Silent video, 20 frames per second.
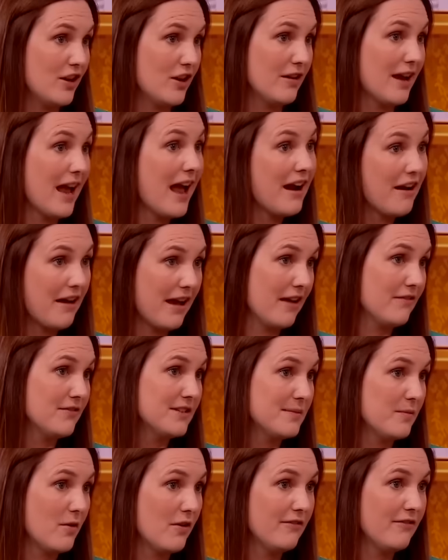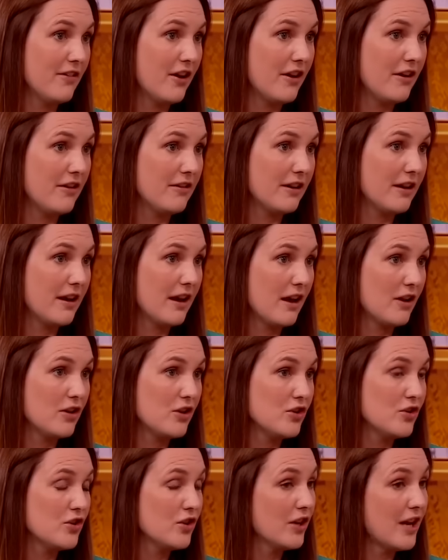know, can I have a smartphone?
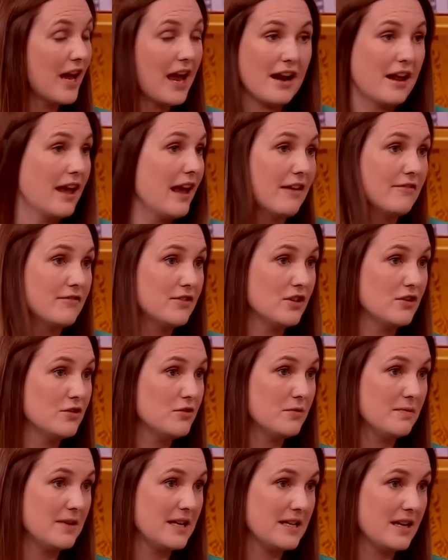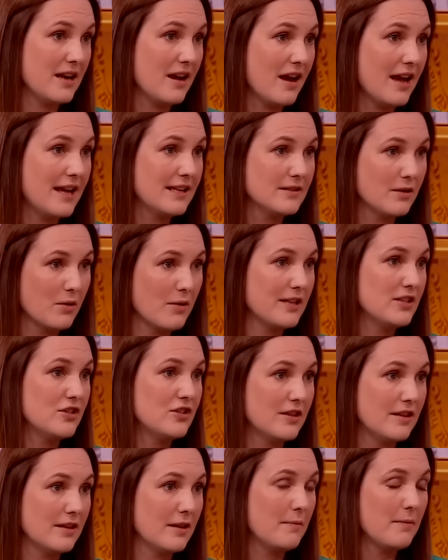Can I have social media? Is a
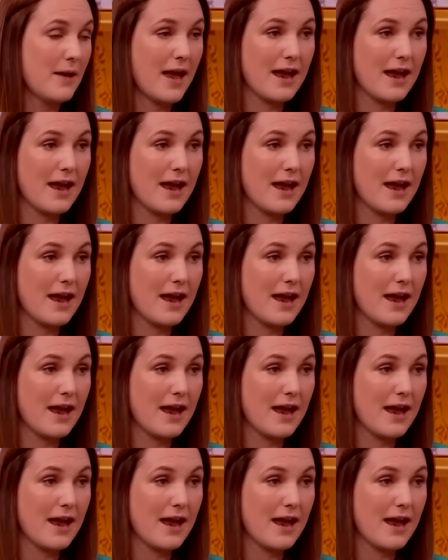question that